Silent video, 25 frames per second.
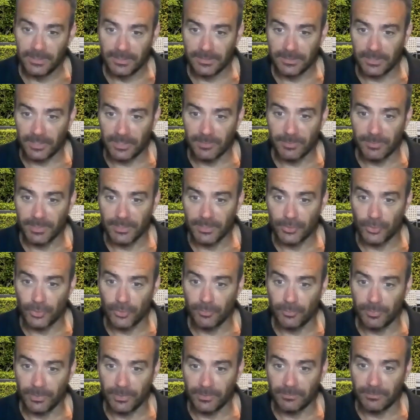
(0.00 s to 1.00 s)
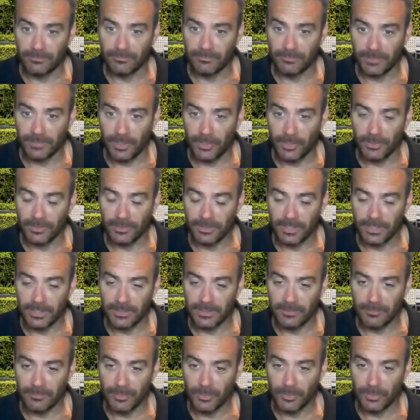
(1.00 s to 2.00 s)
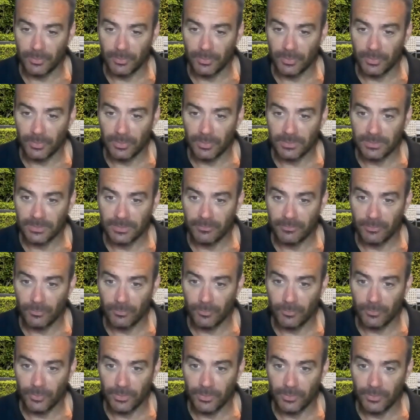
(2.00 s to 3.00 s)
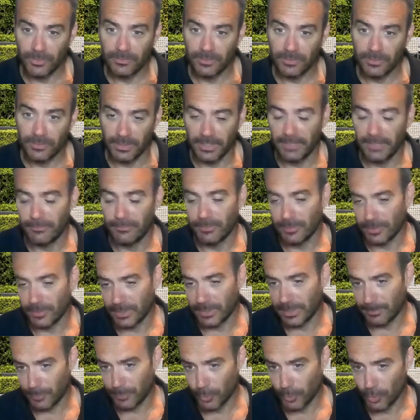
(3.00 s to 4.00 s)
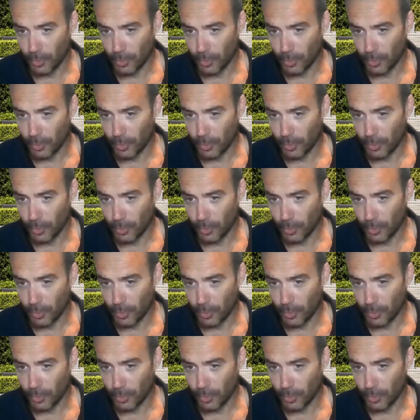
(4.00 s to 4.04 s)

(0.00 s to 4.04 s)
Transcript: So it's a bit stupid. You only need your building license if the work, if you get a